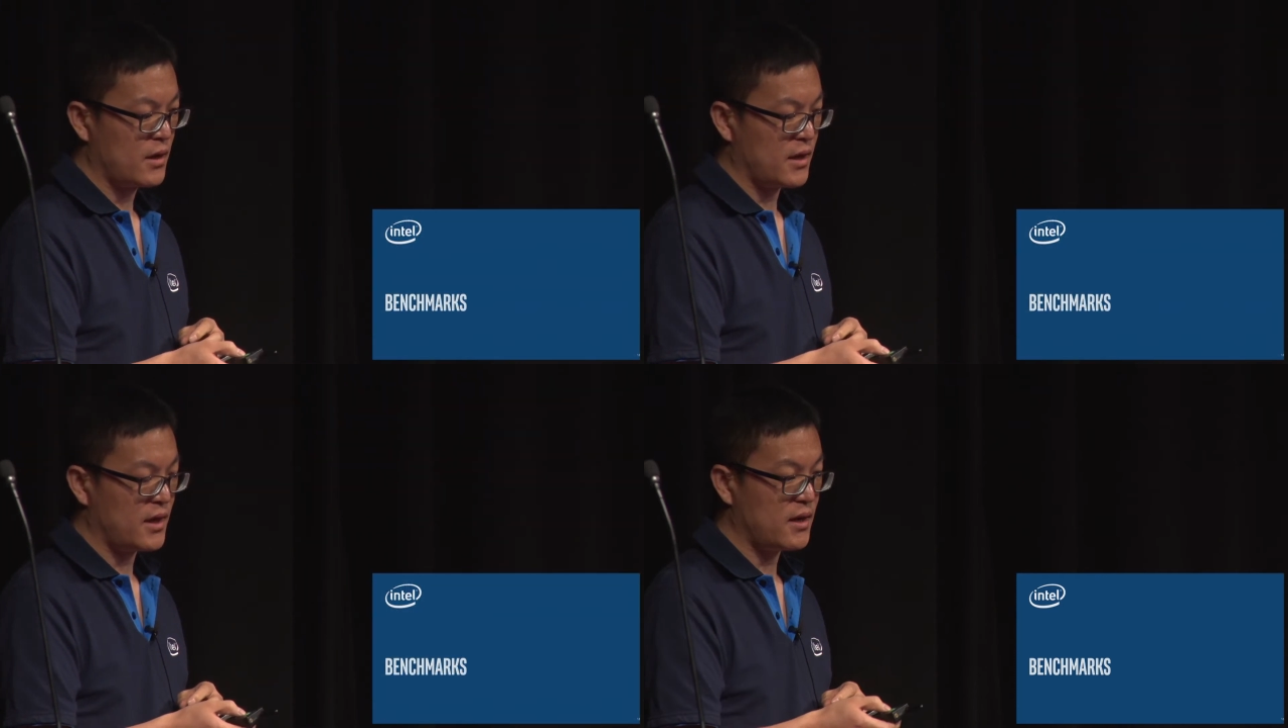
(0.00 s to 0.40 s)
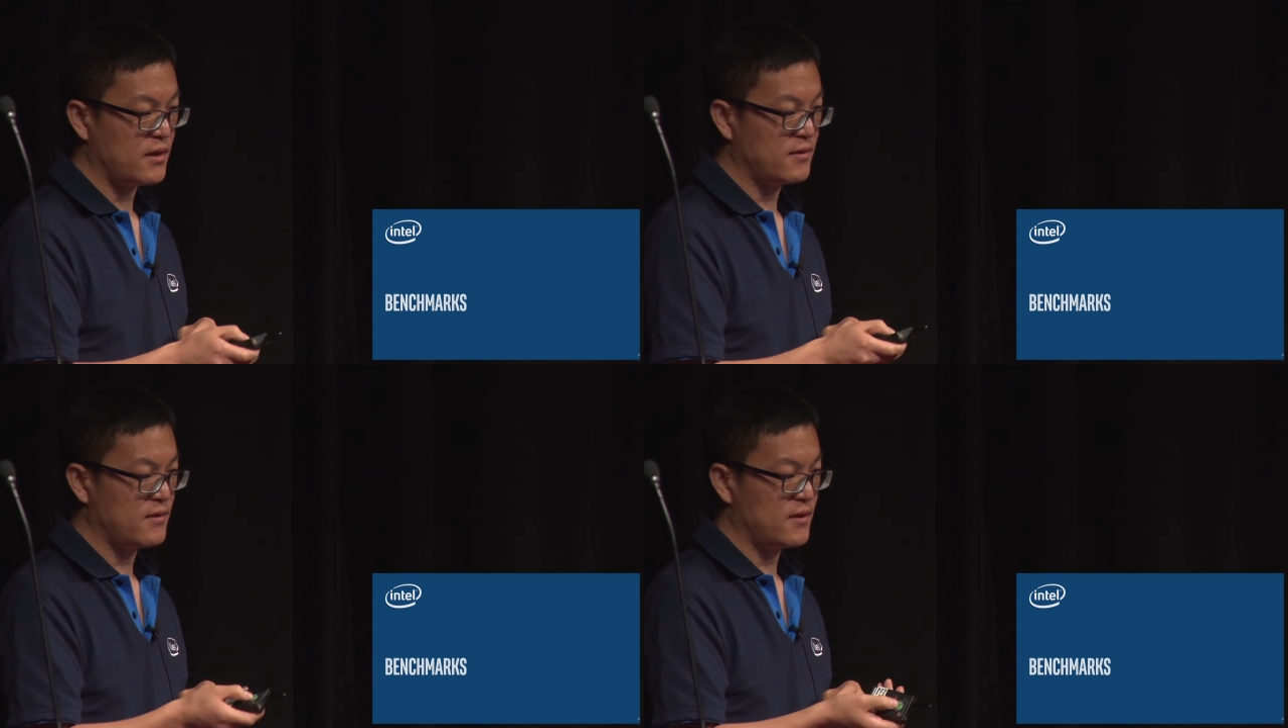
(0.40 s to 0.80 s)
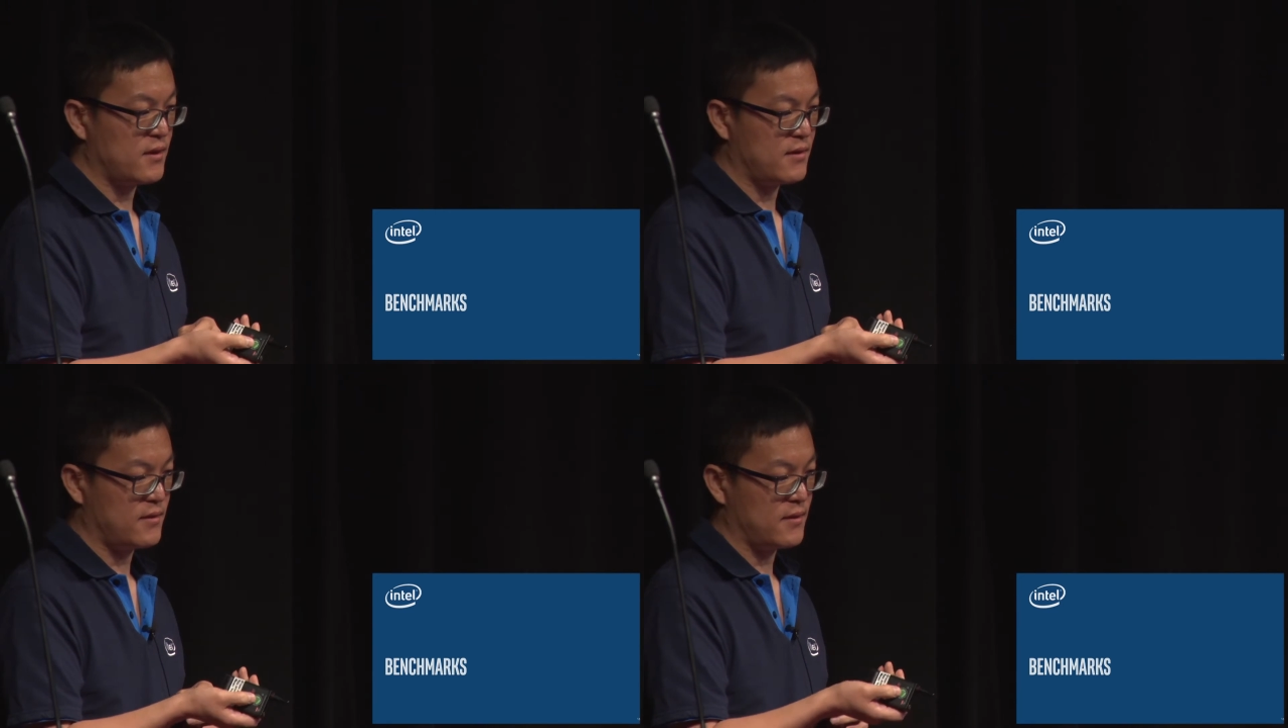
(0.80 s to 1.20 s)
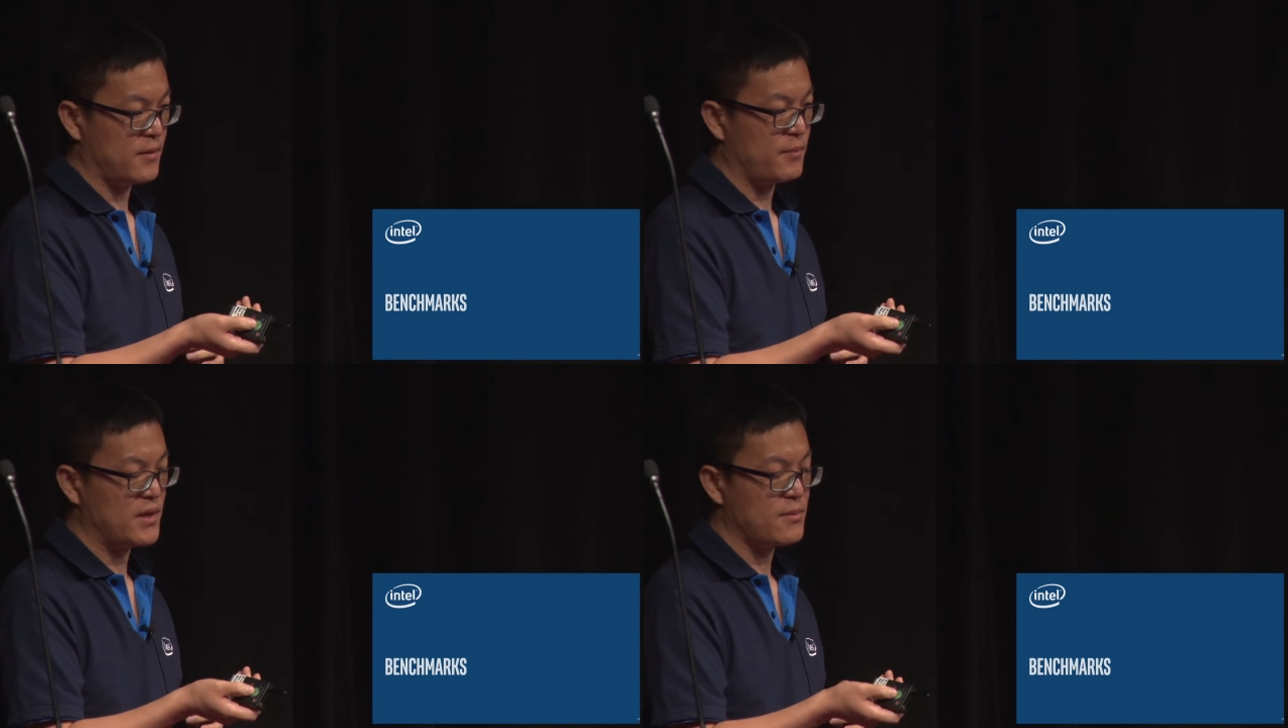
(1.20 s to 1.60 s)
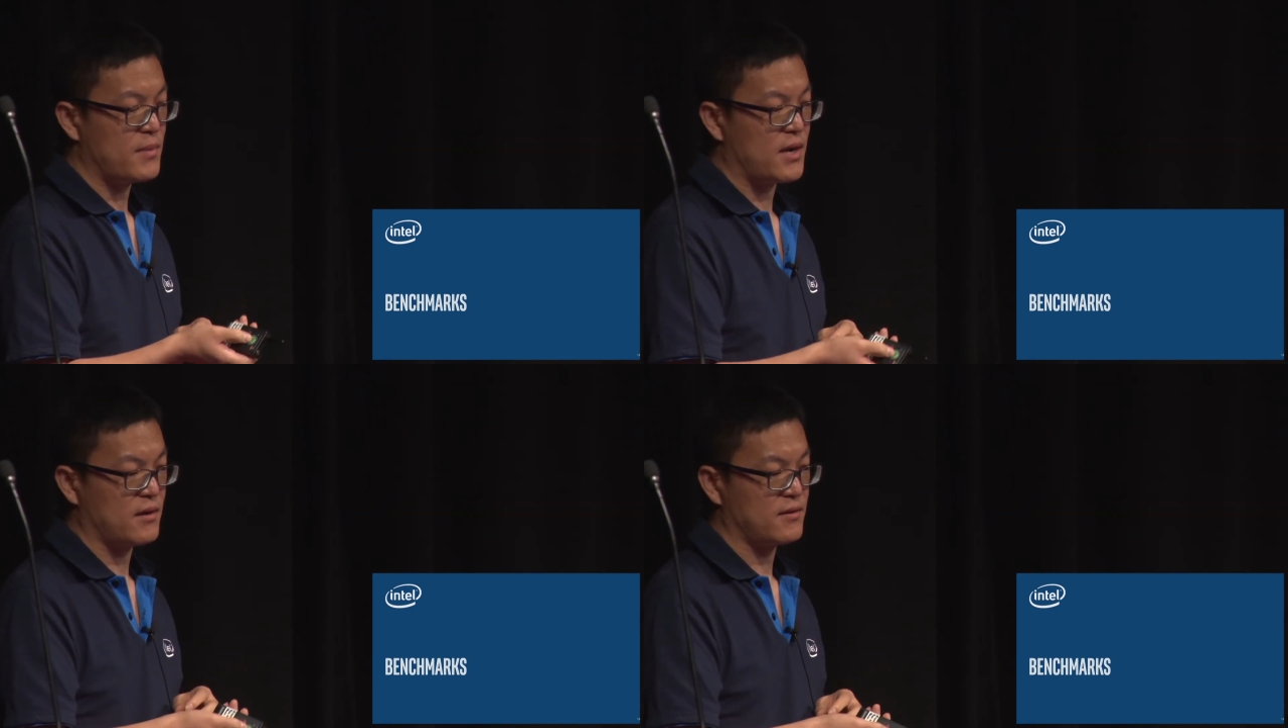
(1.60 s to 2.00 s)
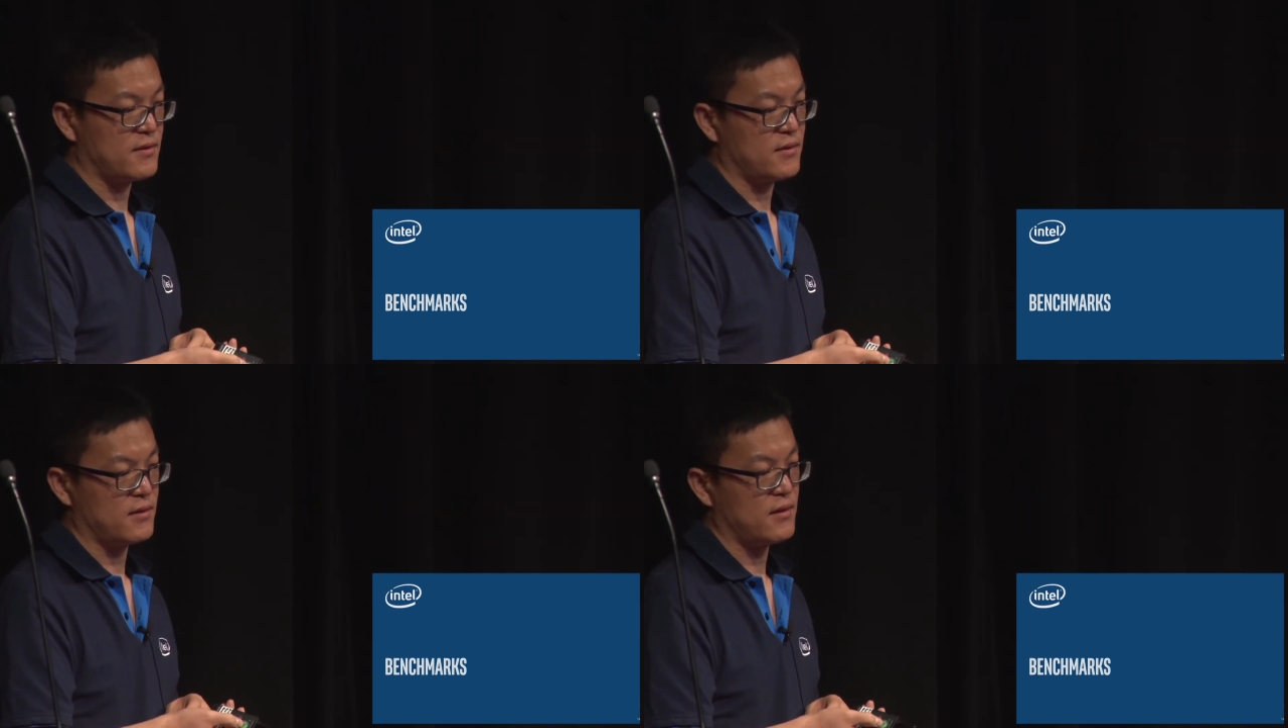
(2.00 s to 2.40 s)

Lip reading: Here is the benchmarks